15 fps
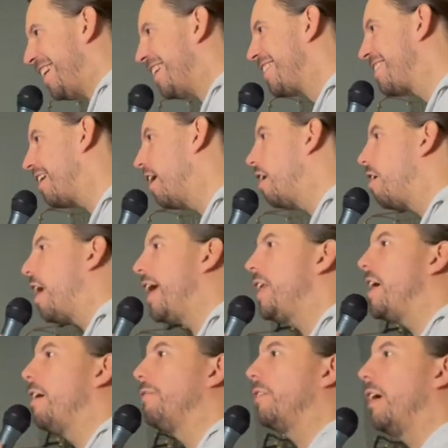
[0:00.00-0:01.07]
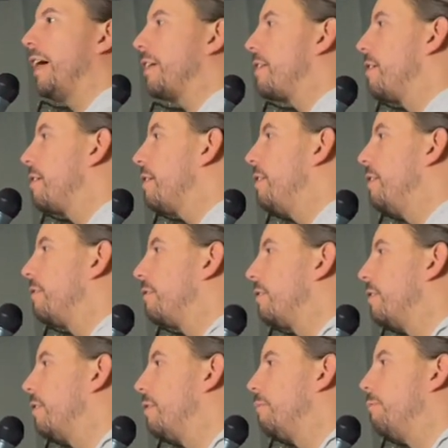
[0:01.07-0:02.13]
So, any other actors in the
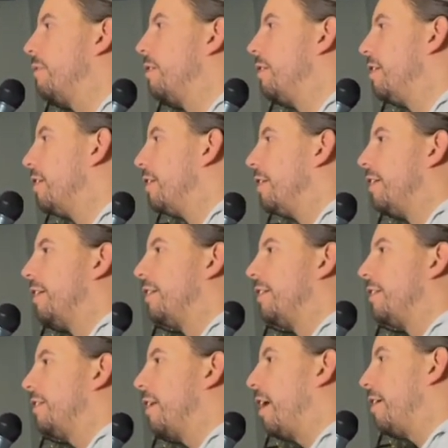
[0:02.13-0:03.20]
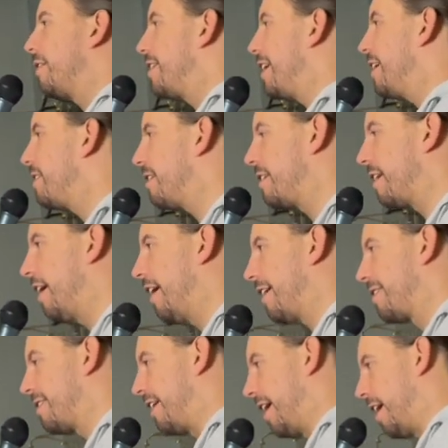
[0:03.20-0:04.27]
room? No, see,
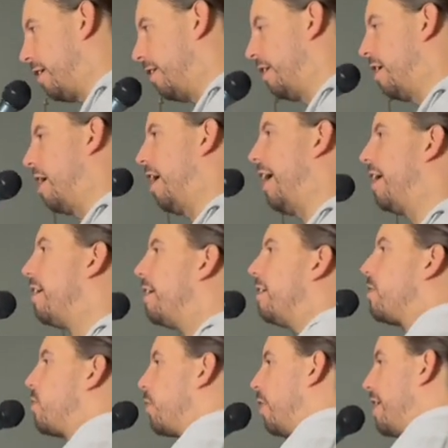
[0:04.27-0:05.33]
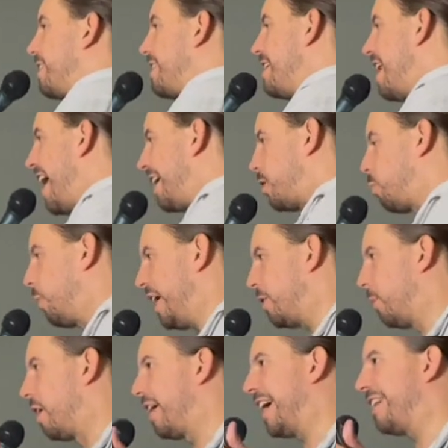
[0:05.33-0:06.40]
disaster. Right. Join us next
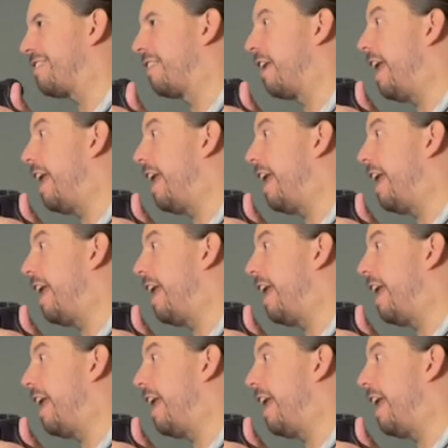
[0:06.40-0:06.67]
week when I get to the